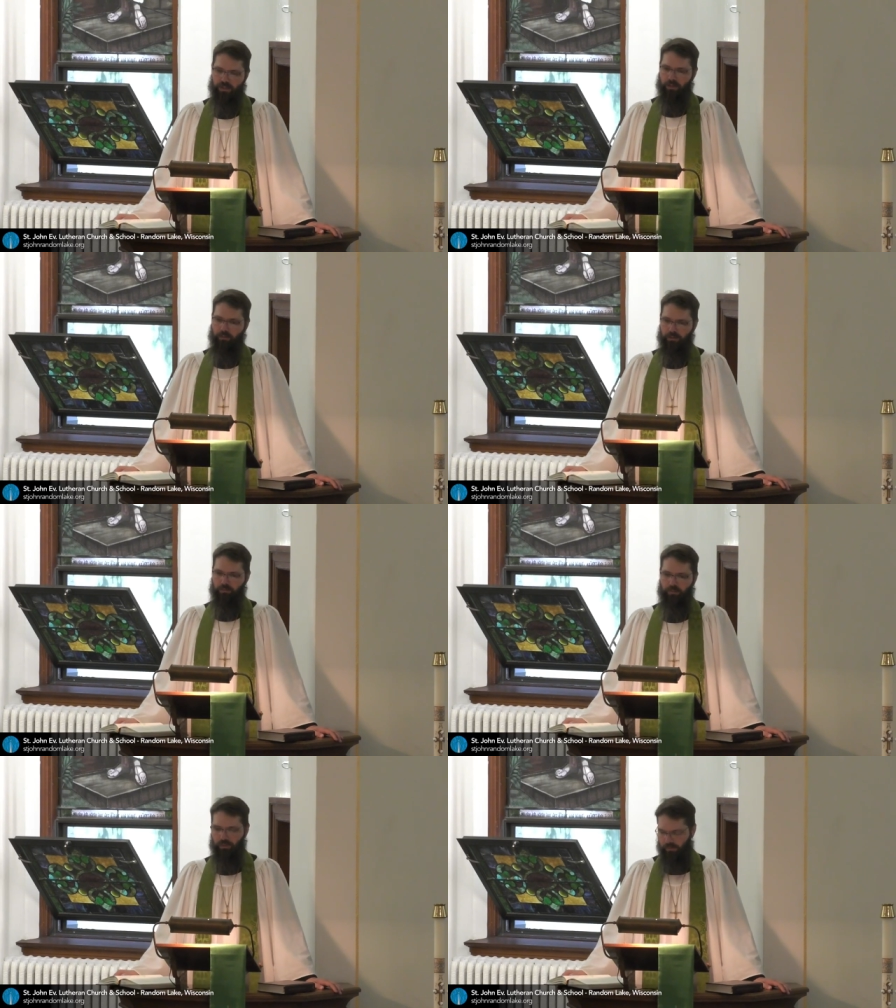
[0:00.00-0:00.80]
that went
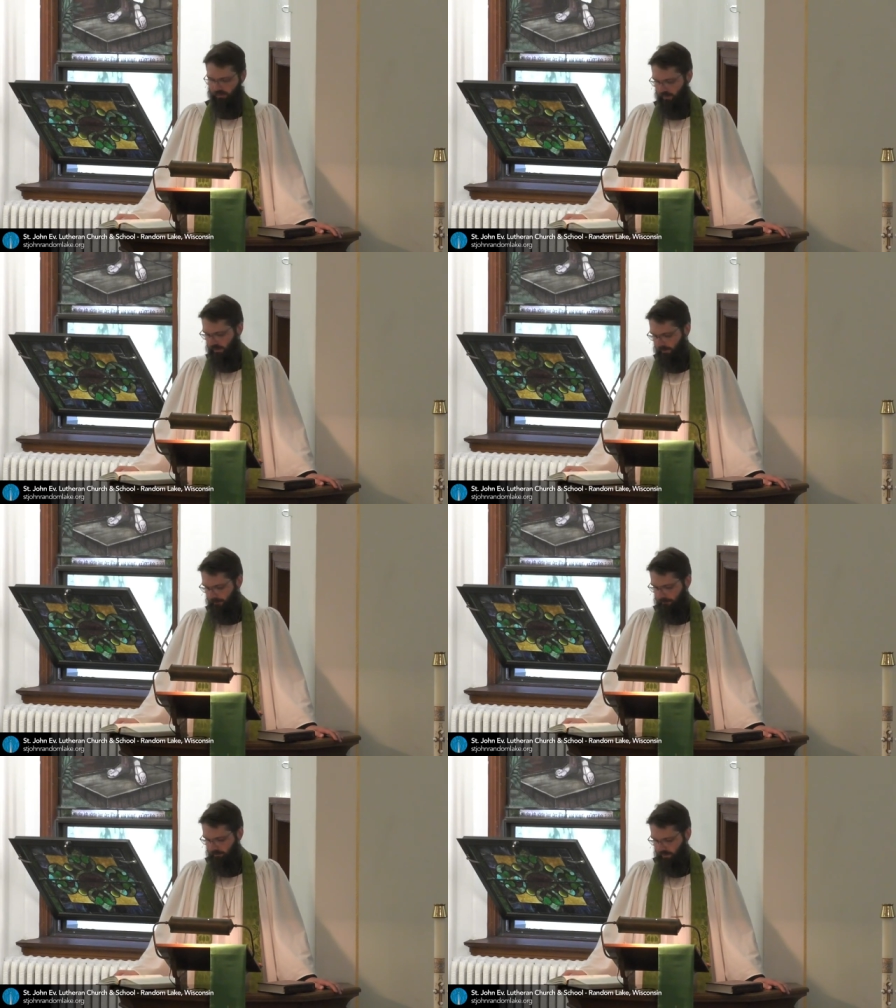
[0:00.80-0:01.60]
forth
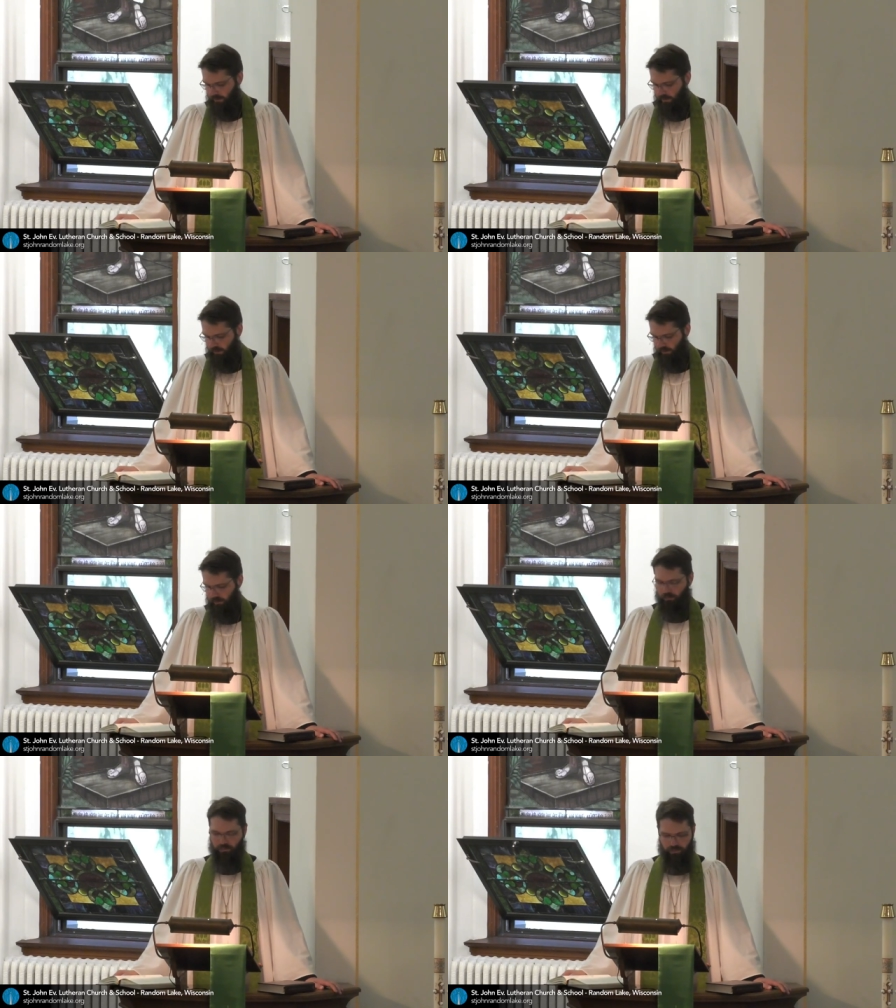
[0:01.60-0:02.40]

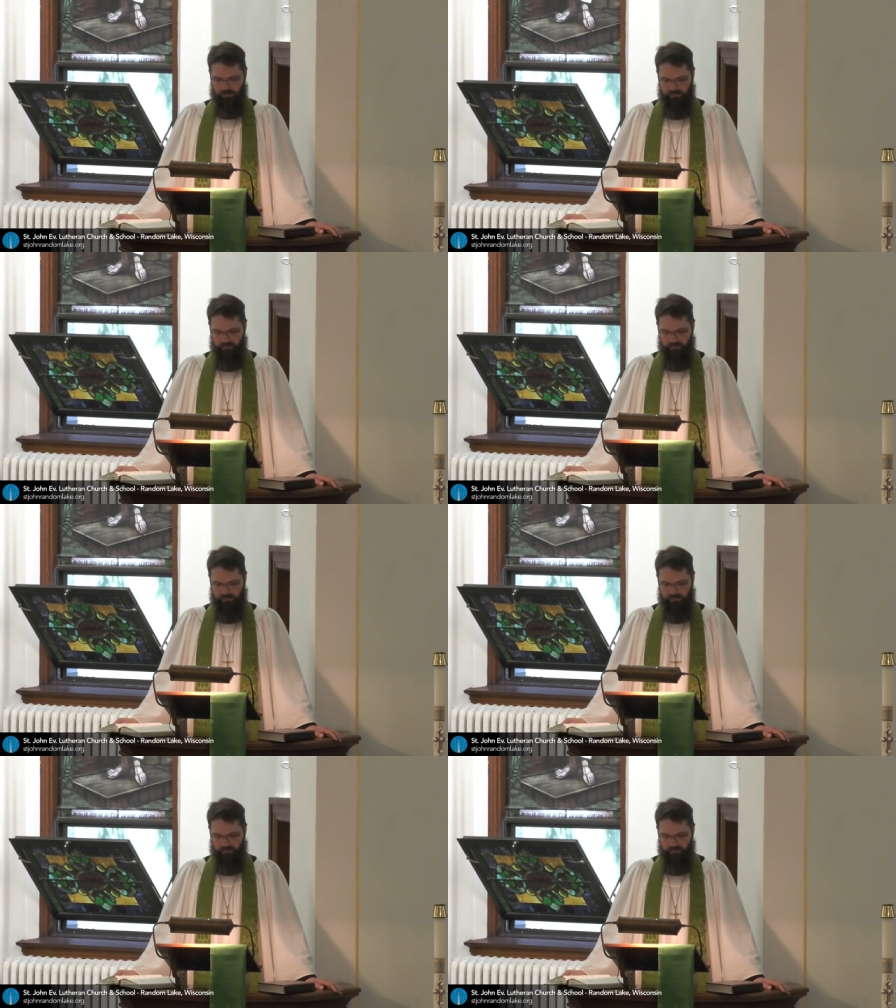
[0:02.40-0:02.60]
clothed